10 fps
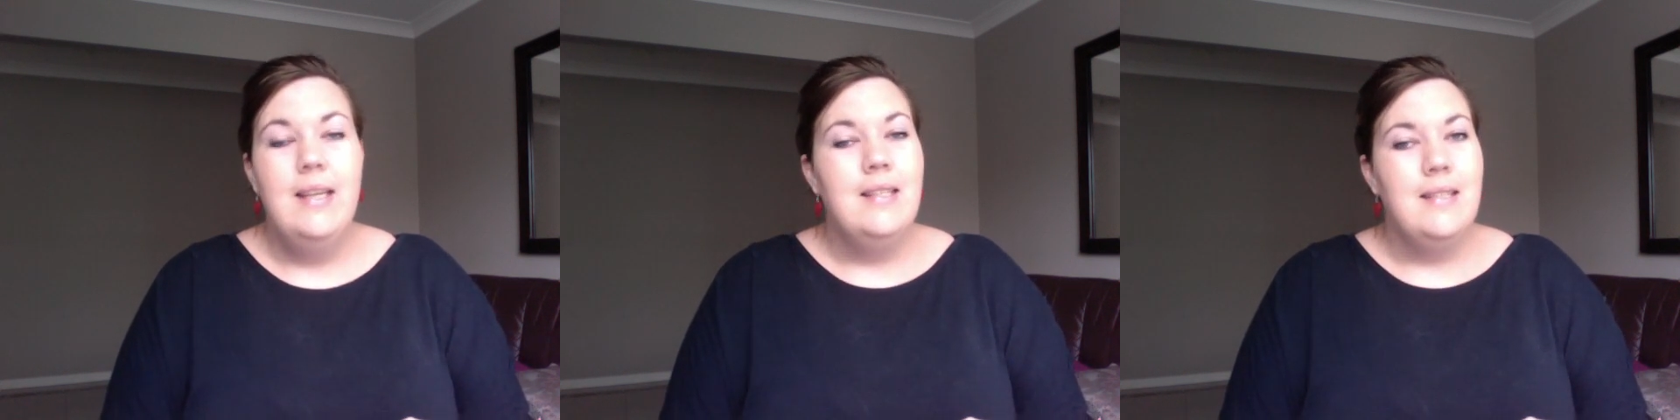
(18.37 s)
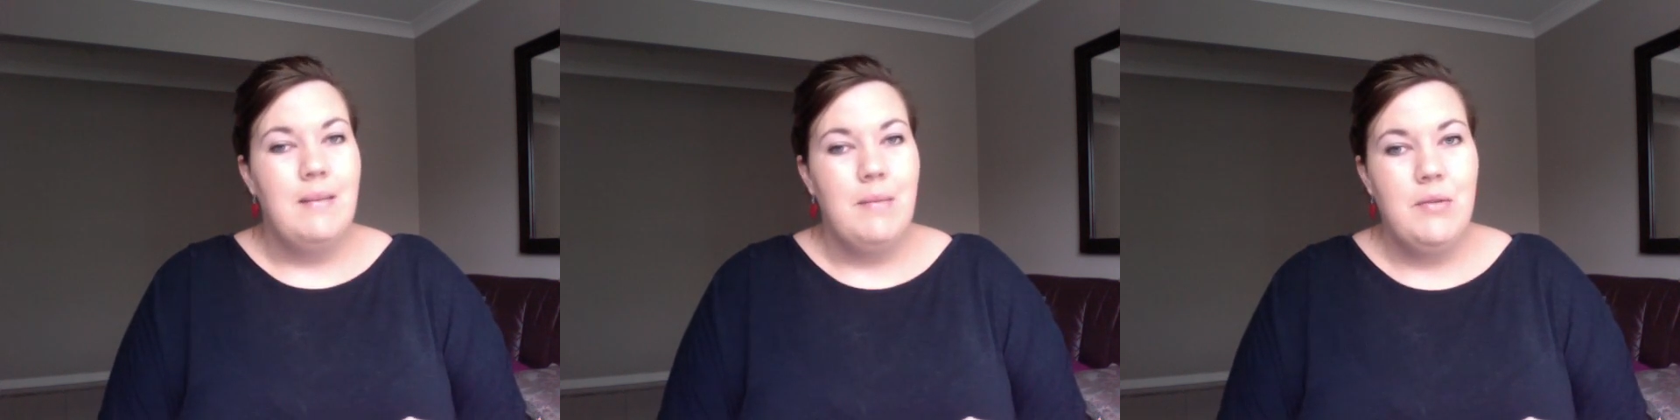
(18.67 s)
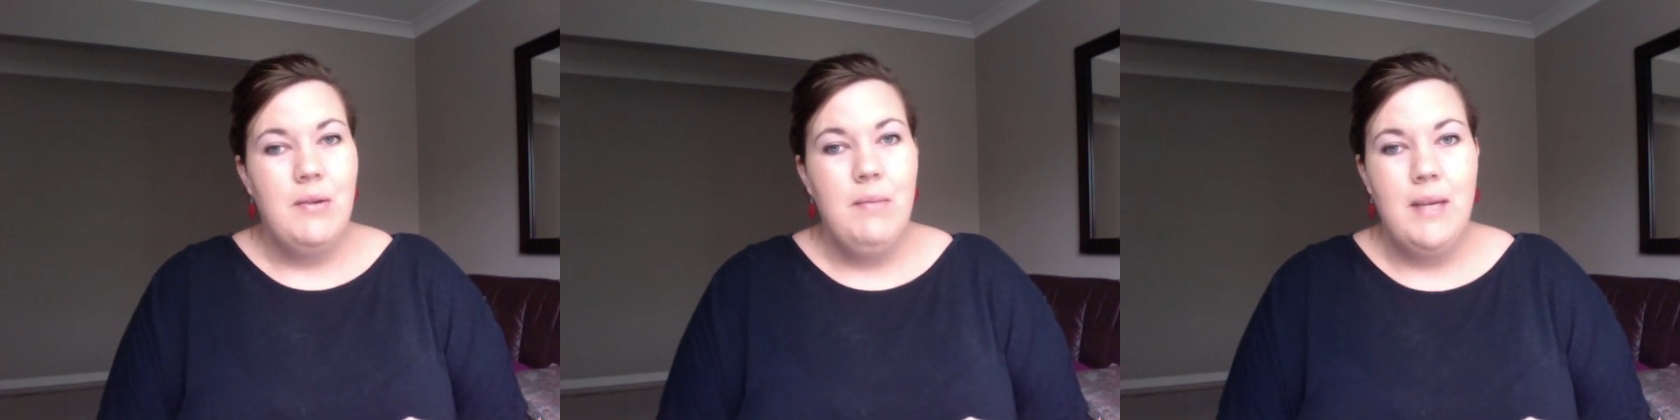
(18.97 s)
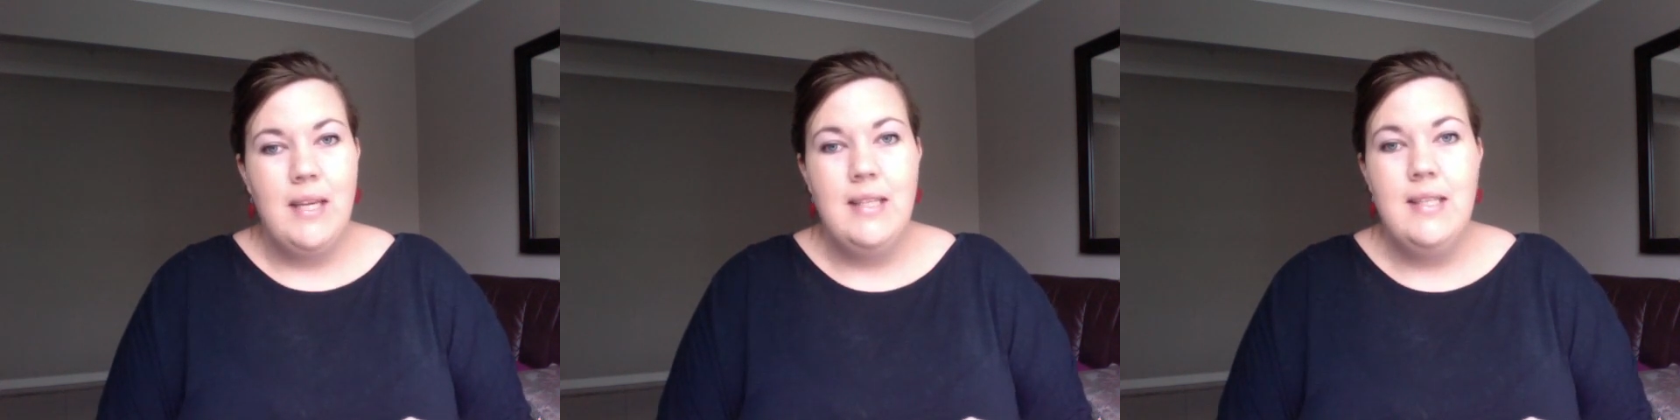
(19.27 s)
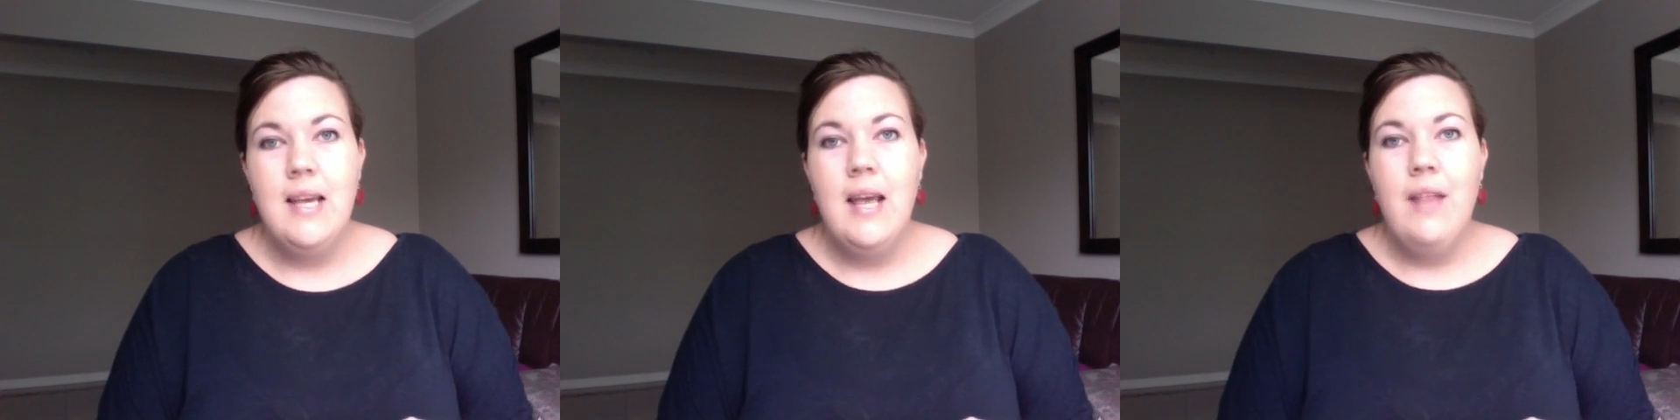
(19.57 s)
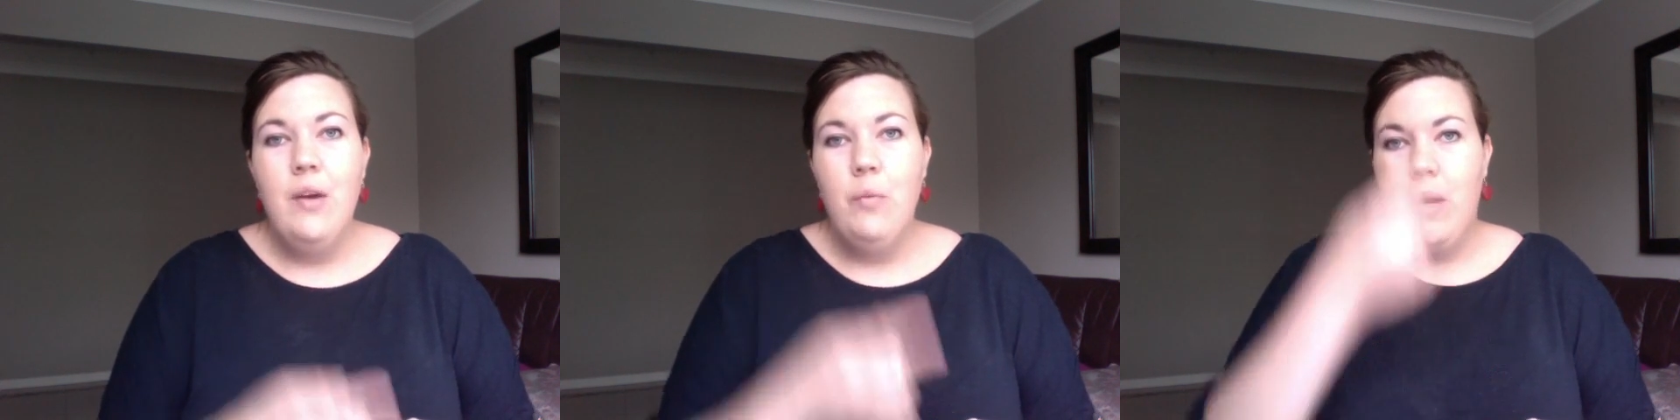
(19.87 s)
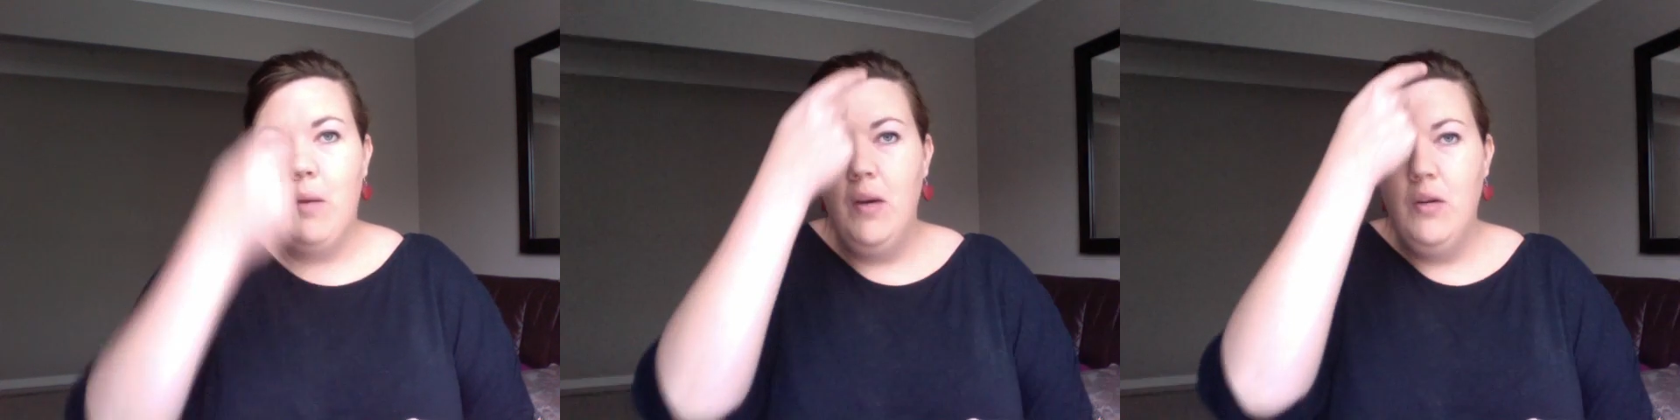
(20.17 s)
Symmetry means that
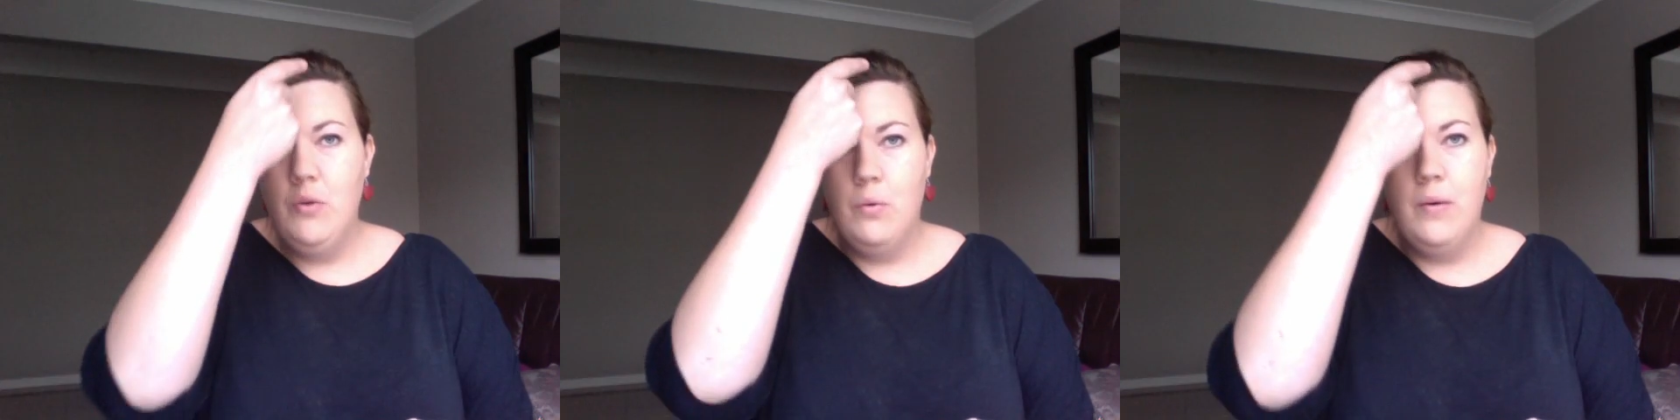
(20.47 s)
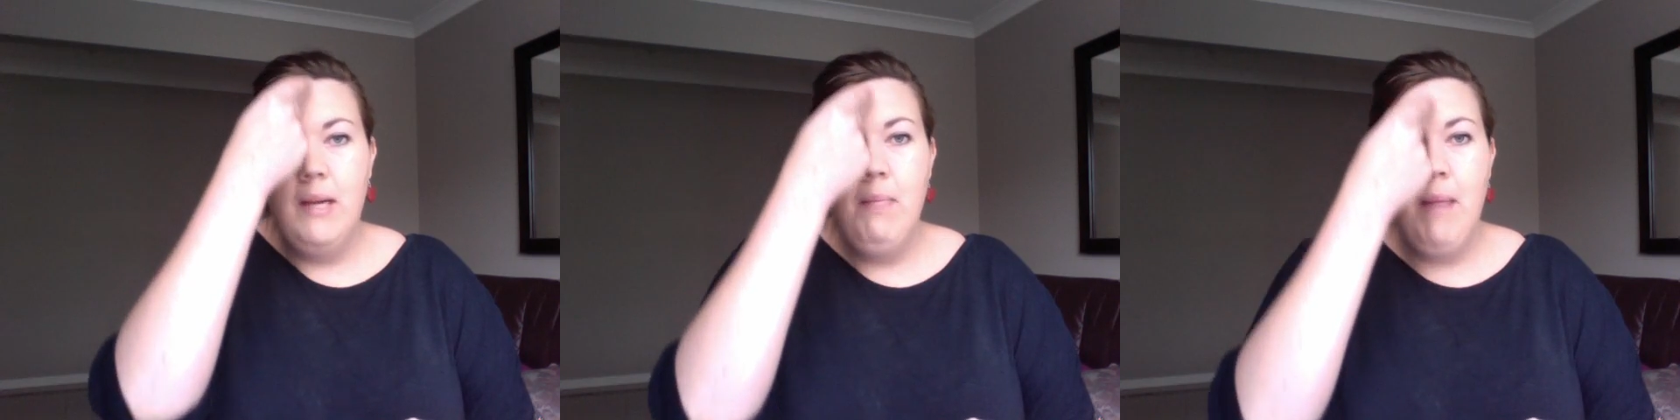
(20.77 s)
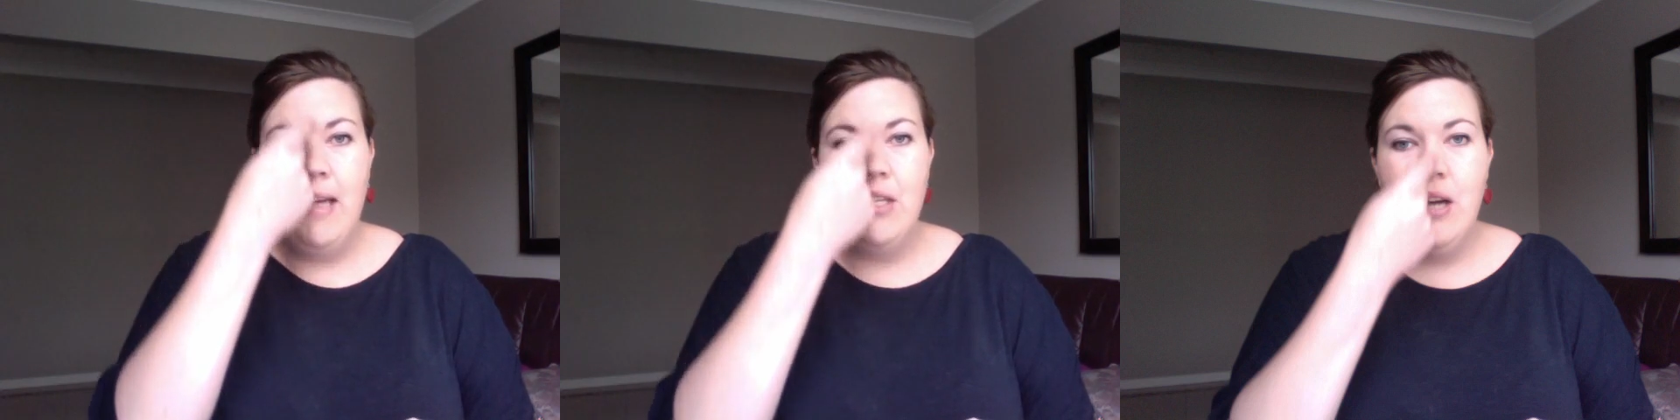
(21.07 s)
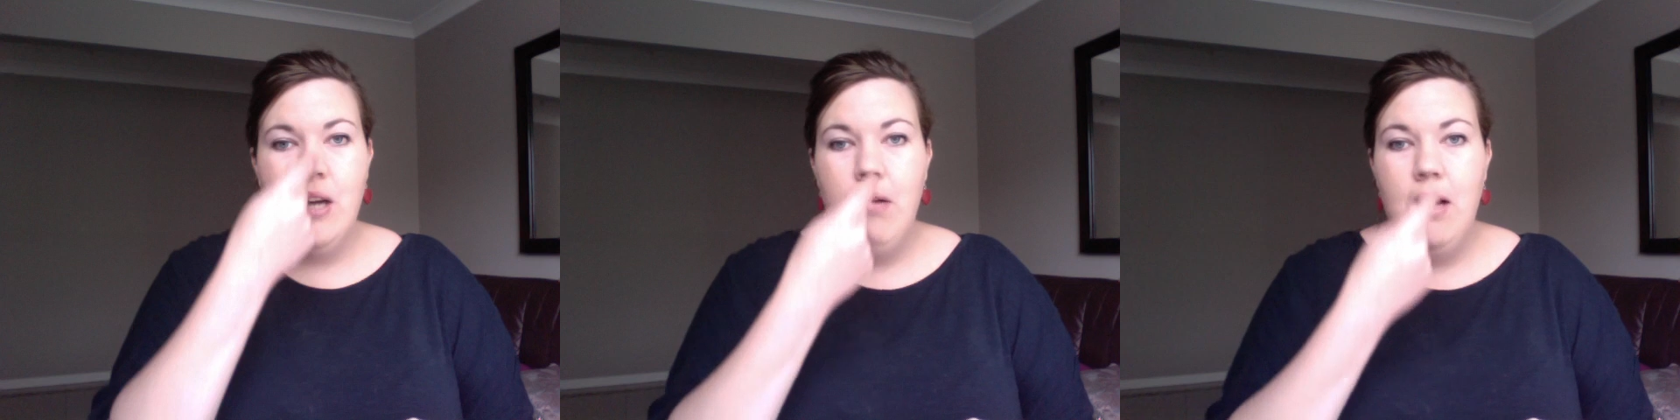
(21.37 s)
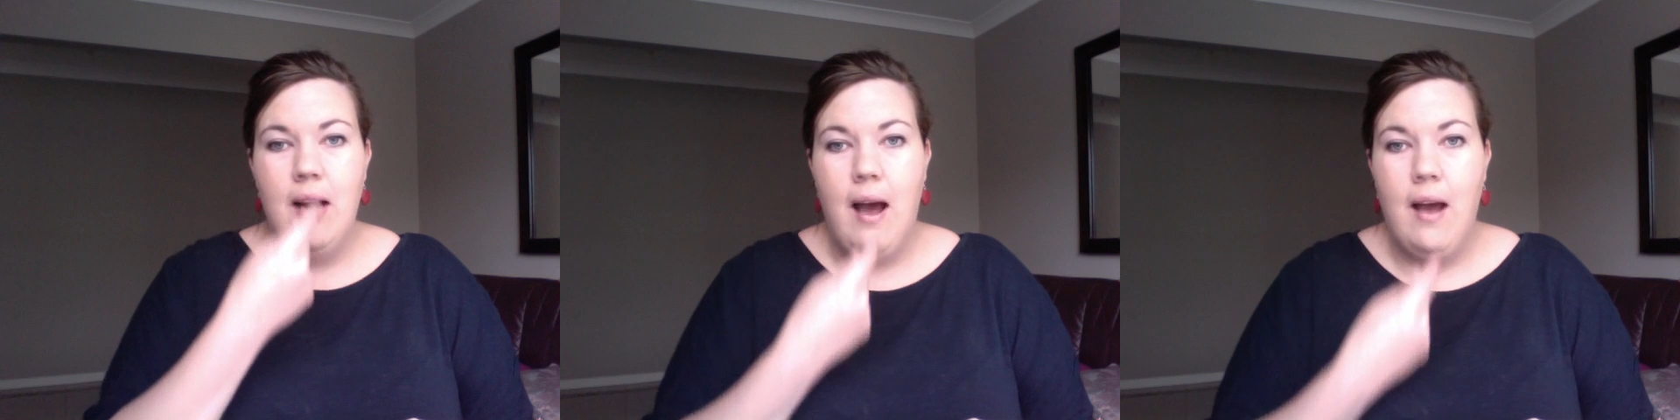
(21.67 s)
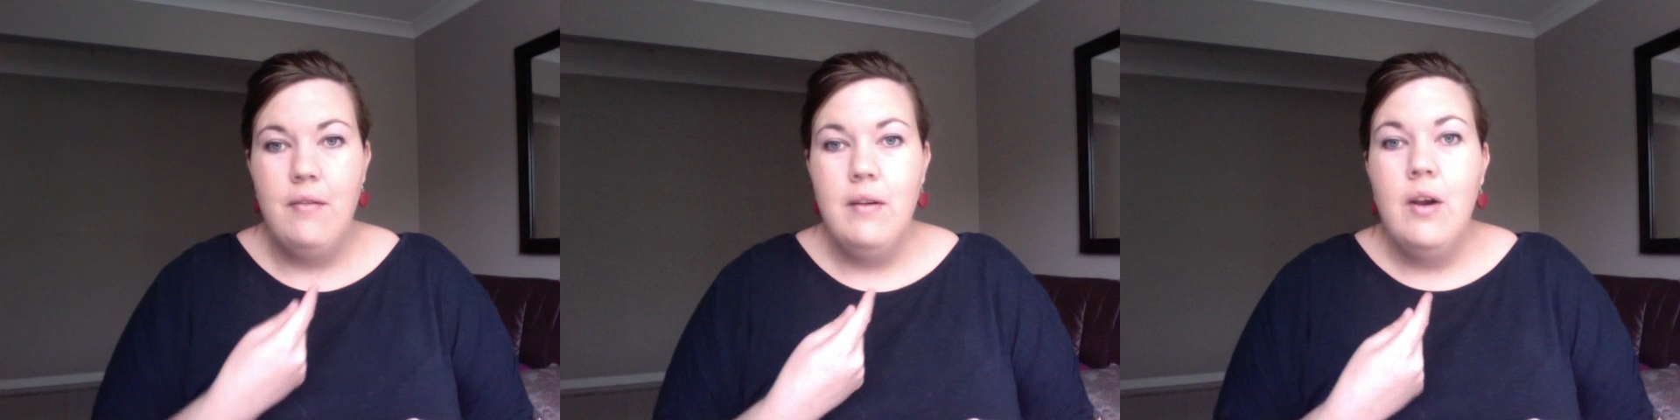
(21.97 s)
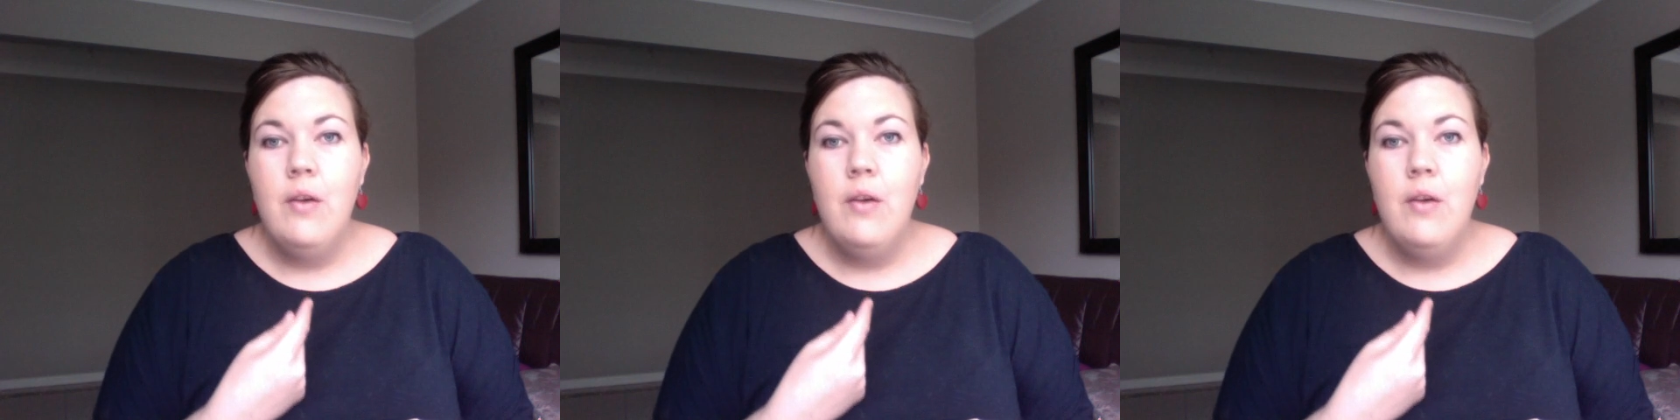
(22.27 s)
when we draw an imaginary line